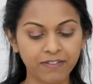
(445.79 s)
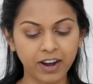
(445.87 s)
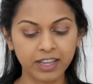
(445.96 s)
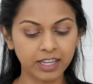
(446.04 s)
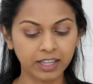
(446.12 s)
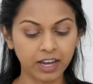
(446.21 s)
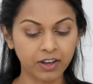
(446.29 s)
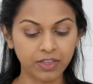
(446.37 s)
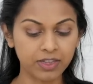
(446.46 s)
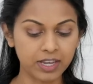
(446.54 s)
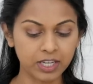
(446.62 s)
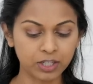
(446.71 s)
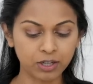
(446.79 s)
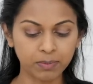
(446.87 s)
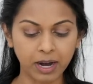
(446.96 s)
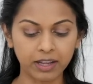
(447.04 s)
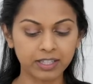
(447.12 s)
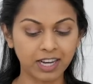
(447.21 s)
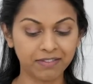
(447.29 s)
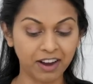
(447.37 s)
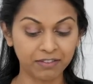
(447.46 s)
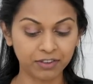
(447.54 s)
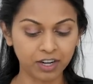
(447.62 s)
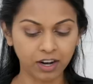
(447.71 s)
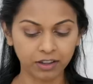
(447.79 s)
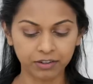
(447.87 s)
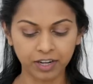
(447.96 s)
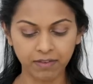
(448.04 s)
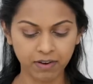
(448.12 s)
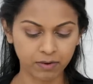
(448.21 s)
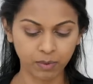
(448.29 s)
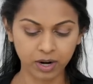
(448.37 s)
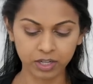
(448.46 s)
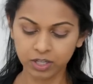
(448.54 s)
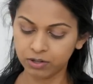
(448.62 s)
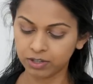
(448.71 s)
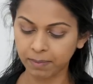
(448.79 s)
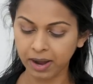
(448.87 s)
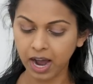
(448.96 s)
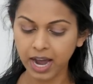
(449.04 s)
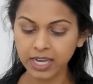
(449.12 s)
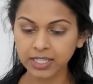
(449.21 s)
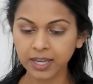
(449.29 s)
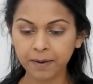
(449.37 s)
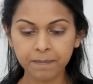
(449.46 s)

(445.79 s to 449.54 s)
Find that like these two palettes have every color that I've ever wanted to use on my eyes.